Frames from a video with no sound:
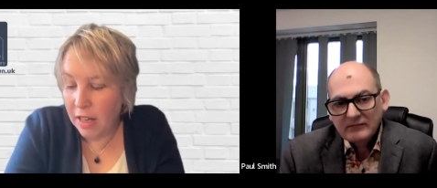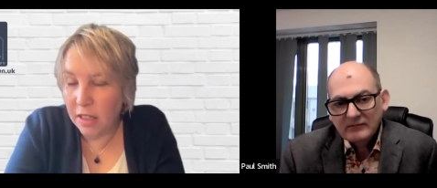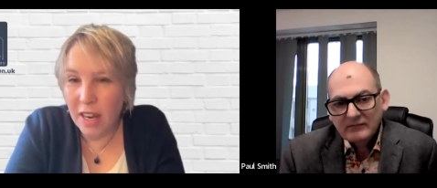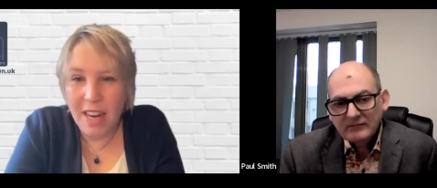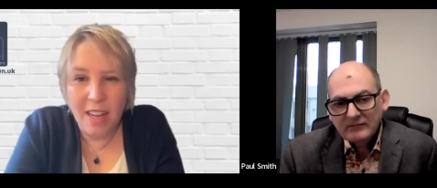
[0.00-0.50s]

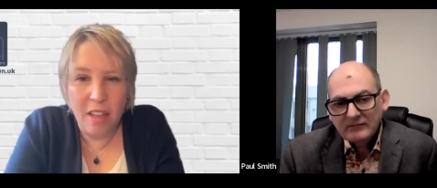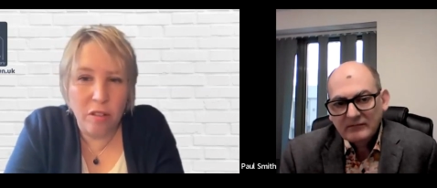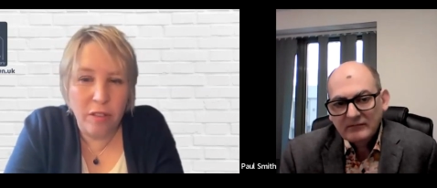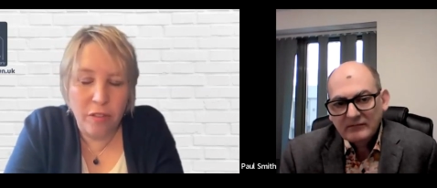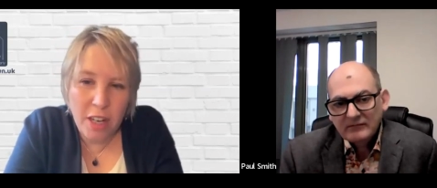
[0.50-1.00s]
Speaker 1: there any other
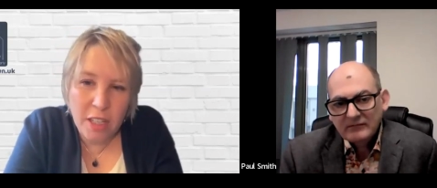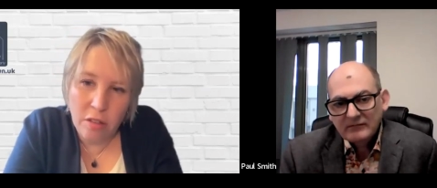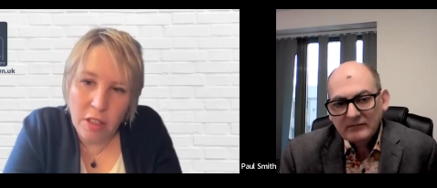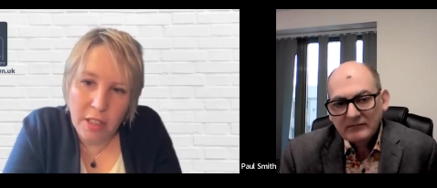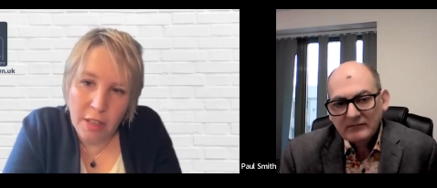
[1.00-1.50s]
advice or
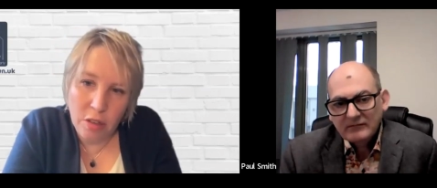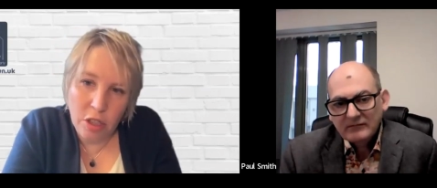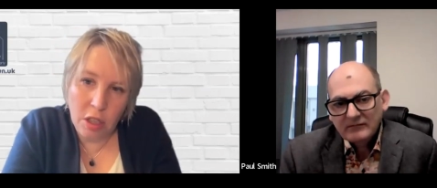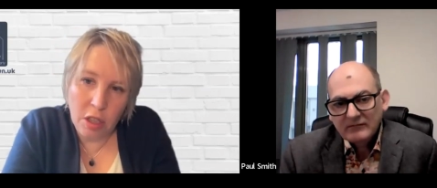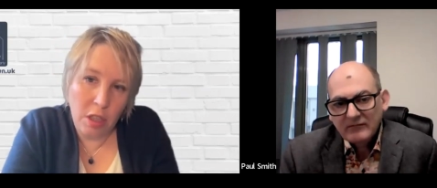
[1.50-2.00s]
anything else
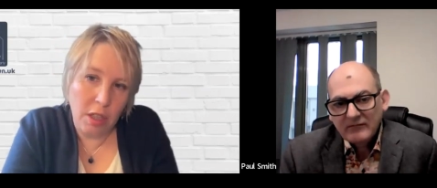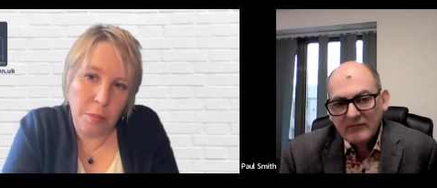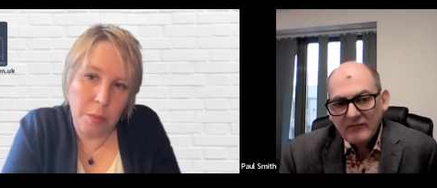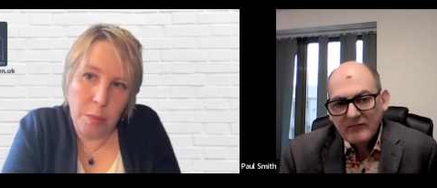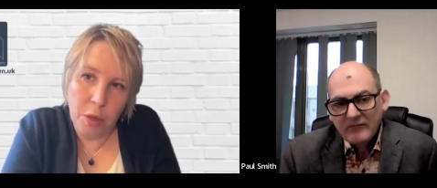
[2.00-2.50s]
you
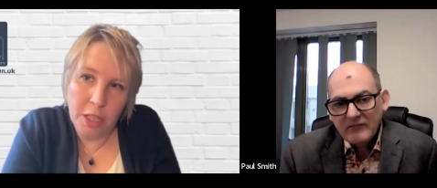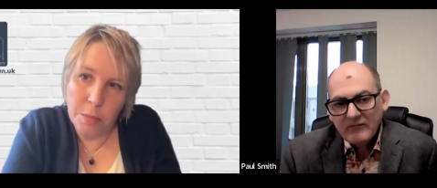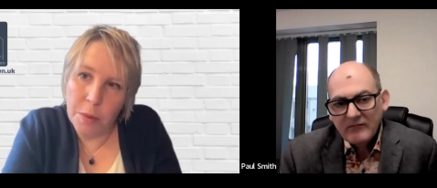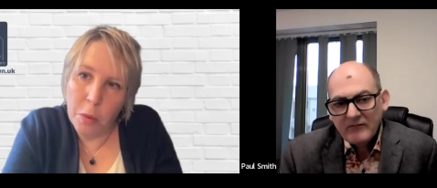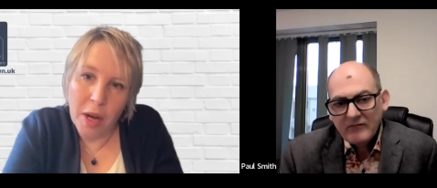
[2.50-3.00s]
think people need to
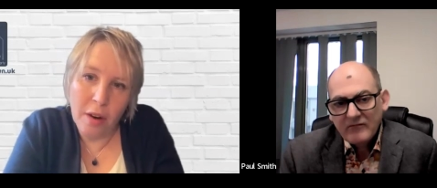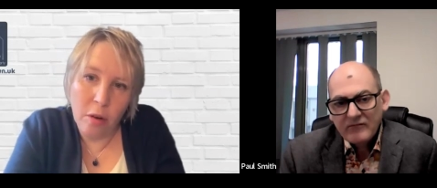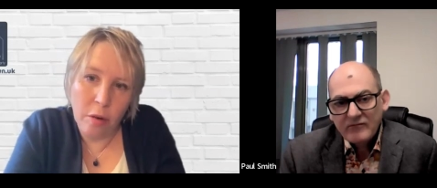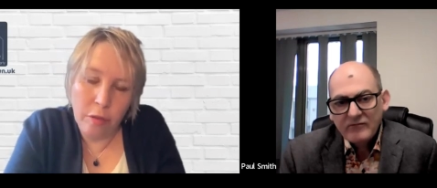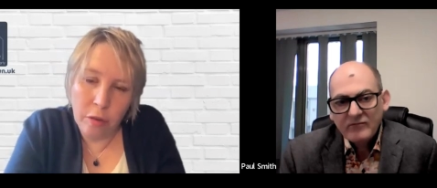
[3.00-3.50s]
be aware
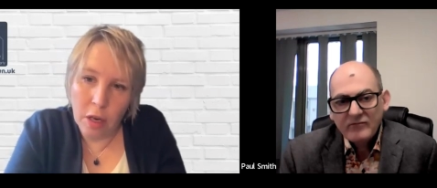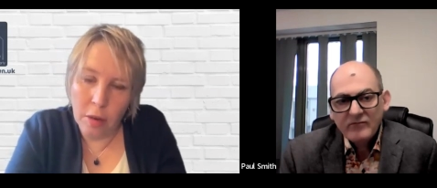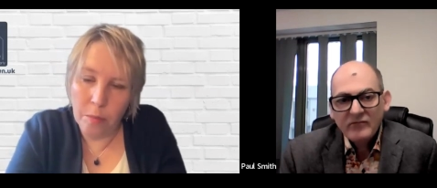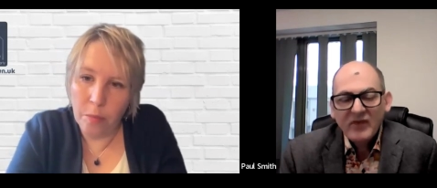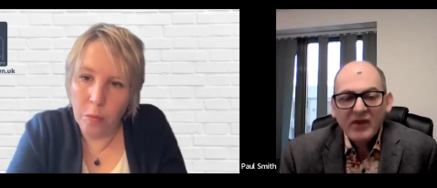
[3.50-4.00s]
of
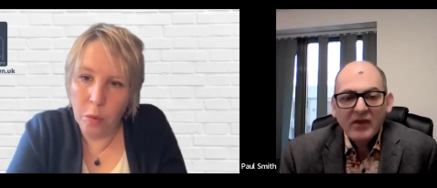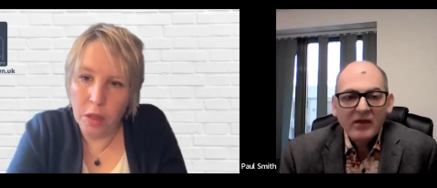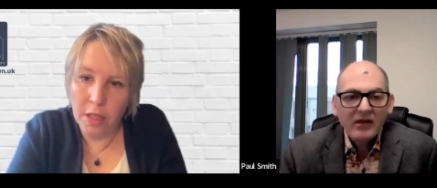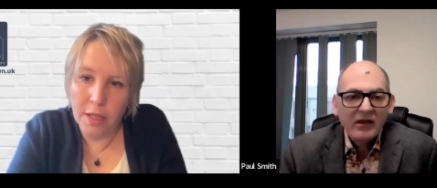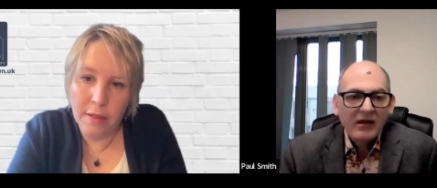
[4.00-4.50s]

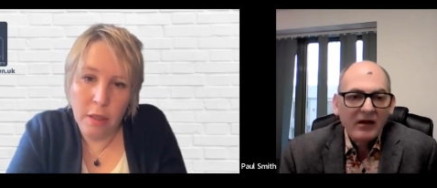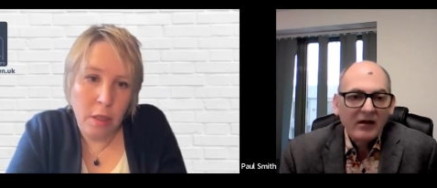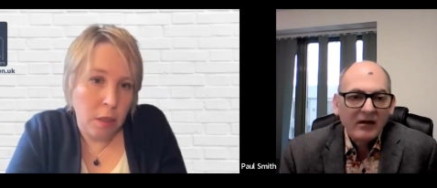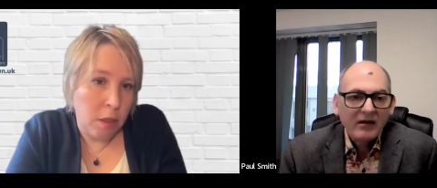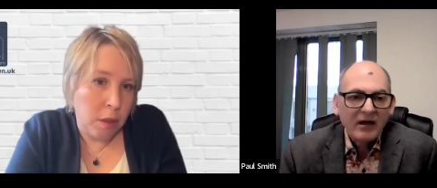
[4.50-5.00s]
with this?
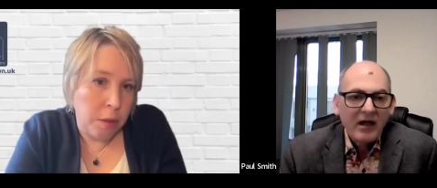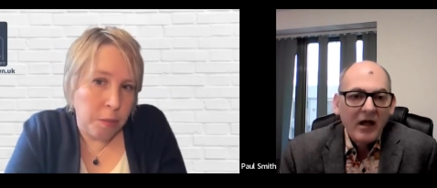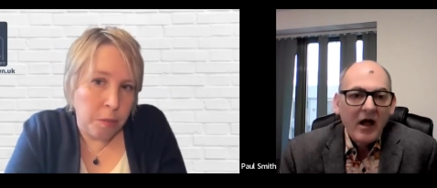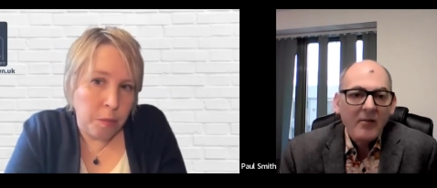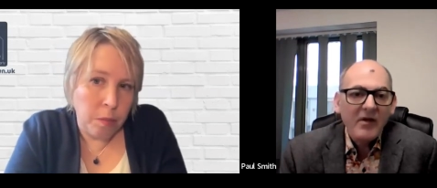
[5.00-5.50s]

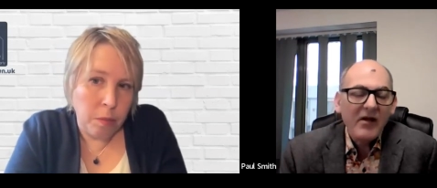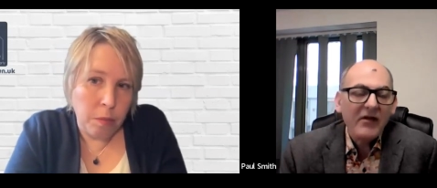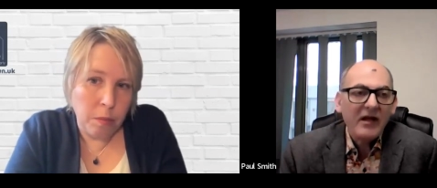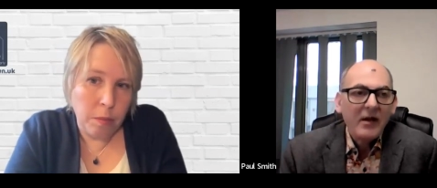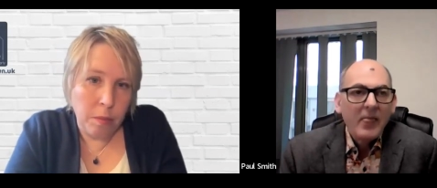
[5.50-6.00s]
Speaker 2: I mean, I
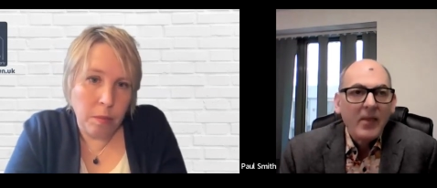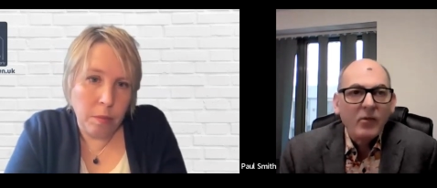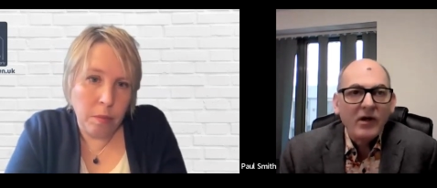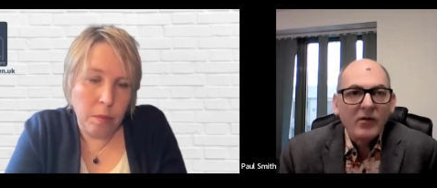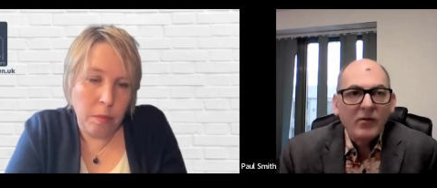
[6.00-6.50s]
think
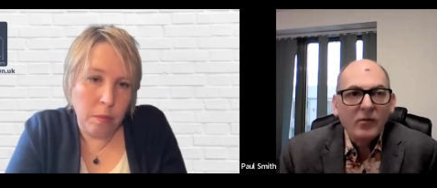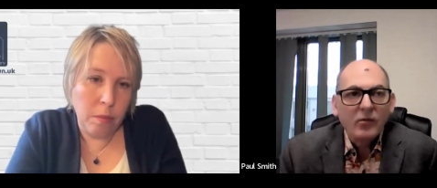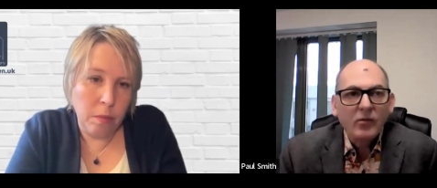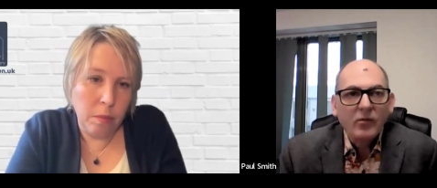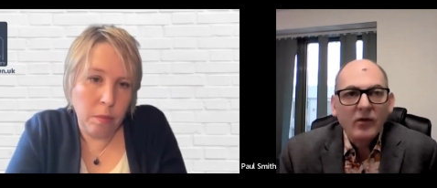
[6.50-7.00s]
we,
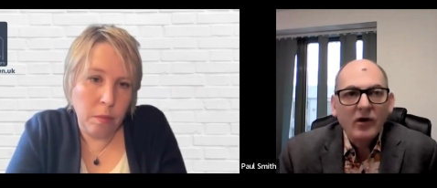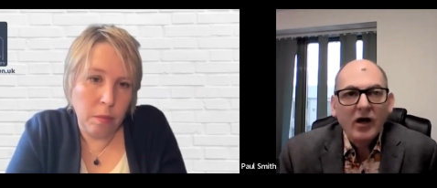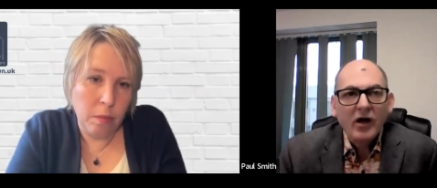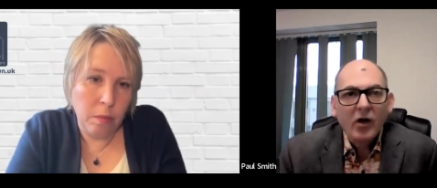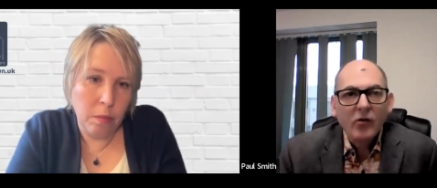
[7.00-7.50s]

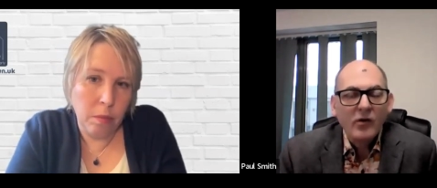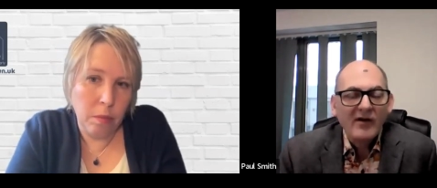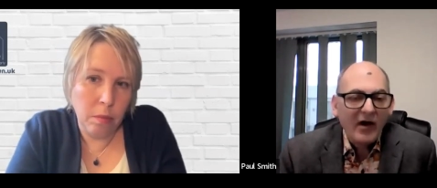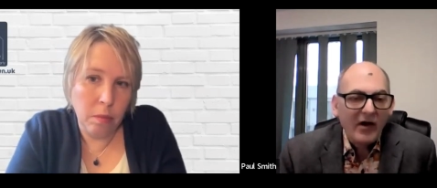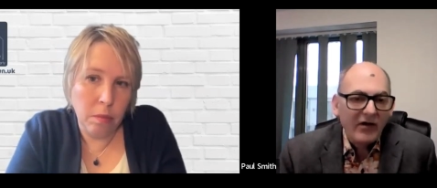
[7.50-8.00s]
along
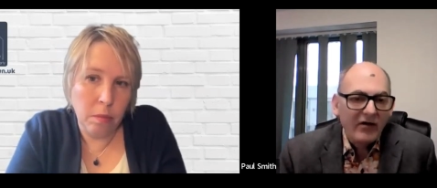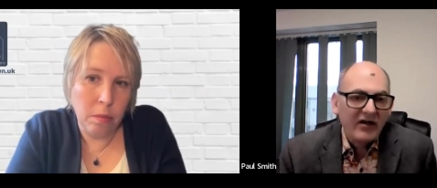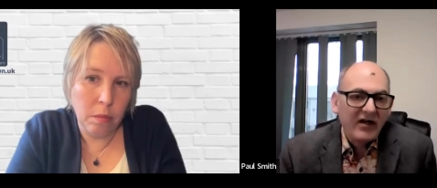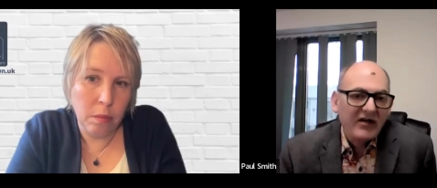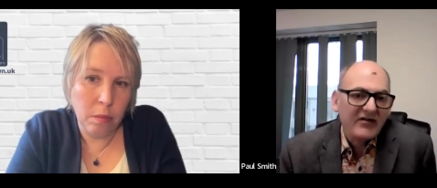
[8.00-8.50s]
with other
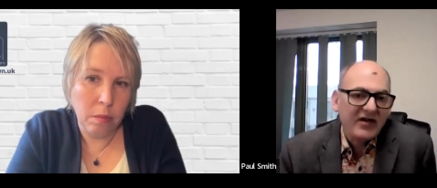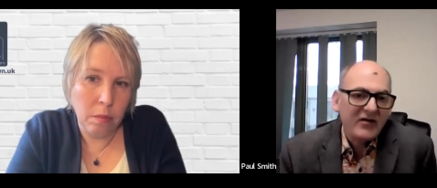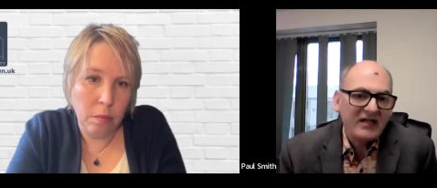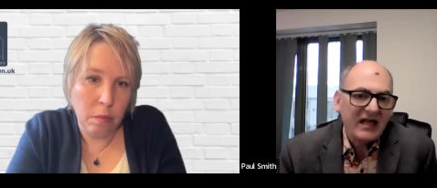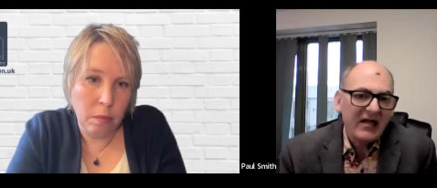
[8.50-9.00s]

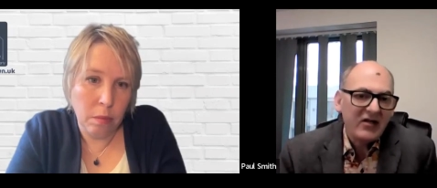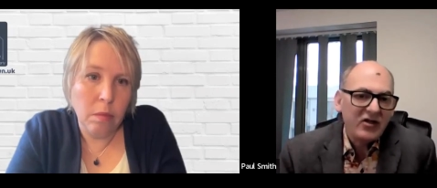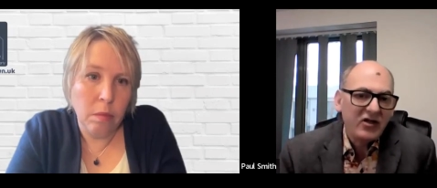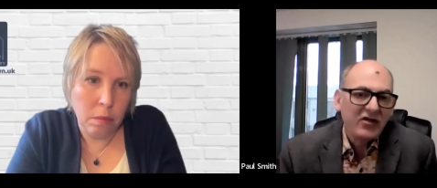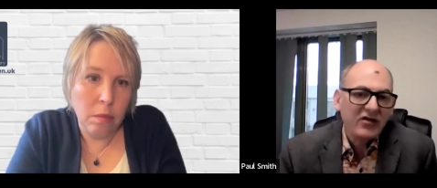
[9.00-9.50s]

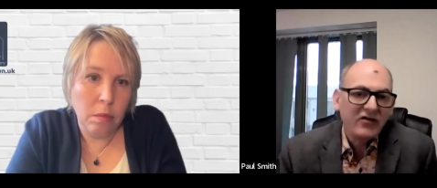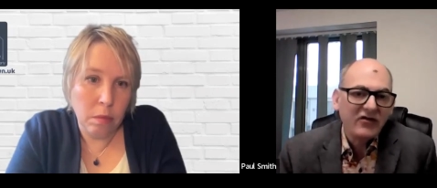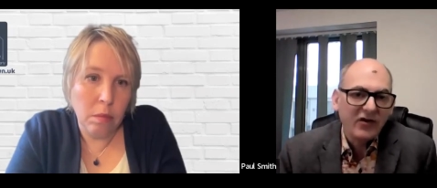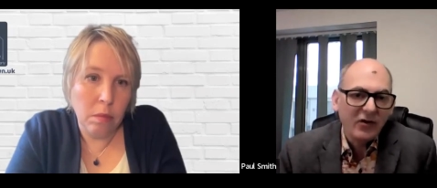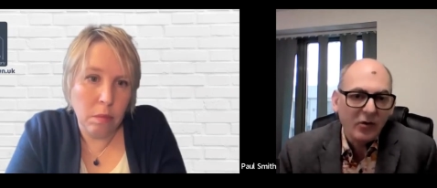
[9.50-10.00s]

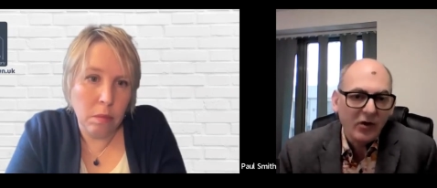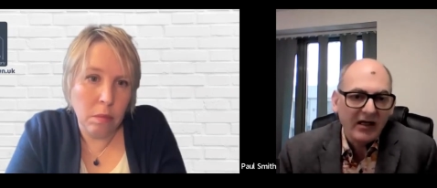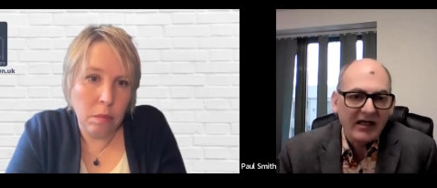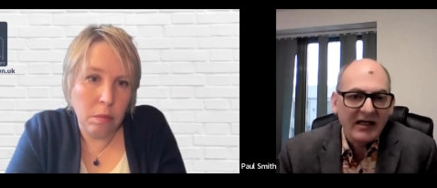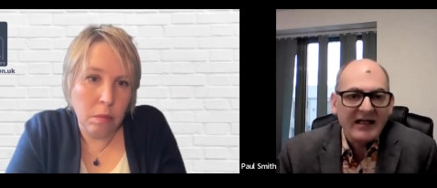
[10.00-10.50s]
associations that are
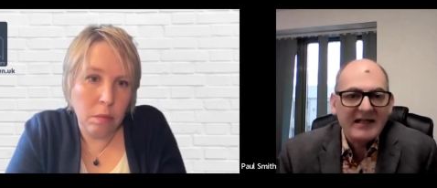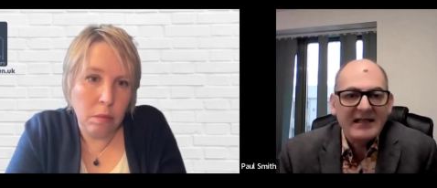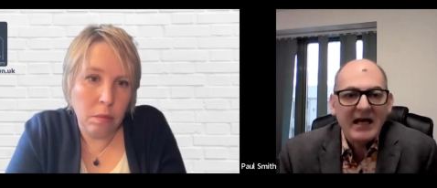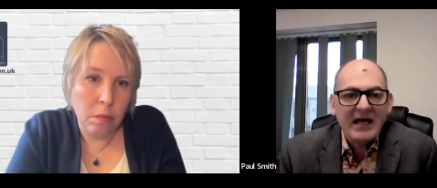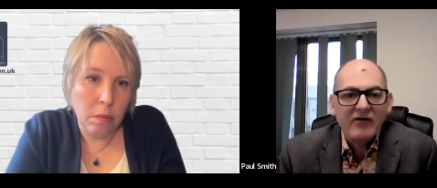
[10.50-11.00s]
working in this
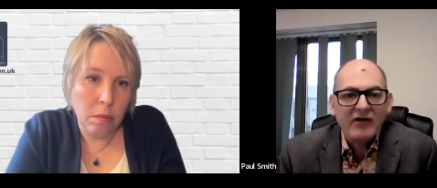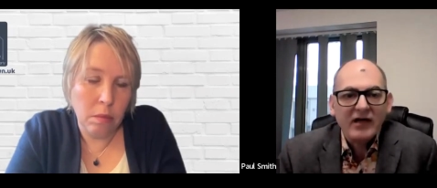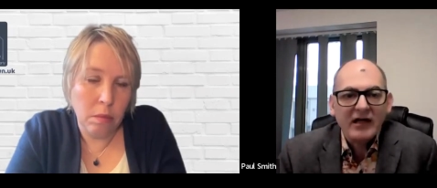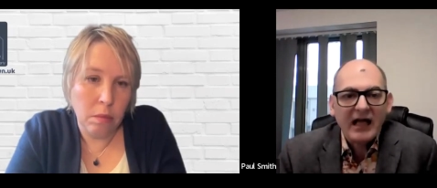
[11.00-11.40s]
area,